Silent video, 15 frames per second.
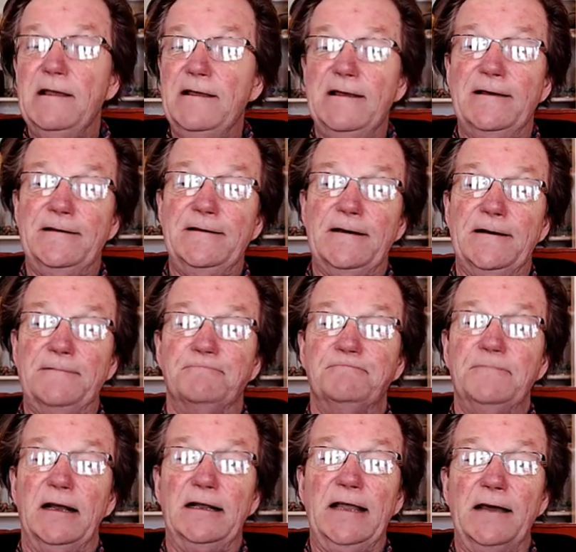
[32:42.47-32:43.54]

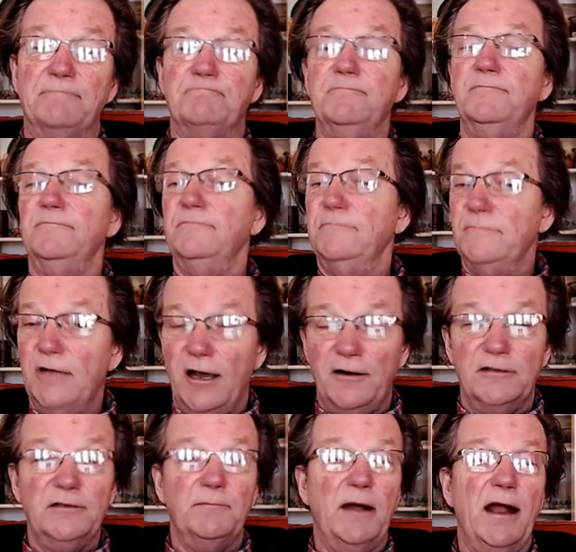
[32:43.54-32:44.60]
And again,
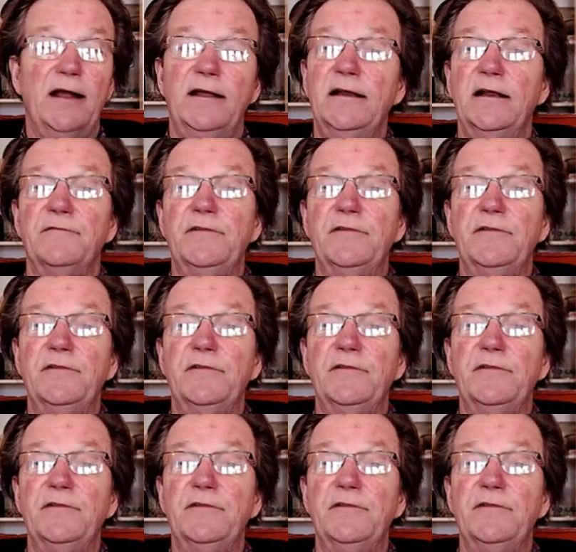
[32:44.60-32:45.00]
not on the market,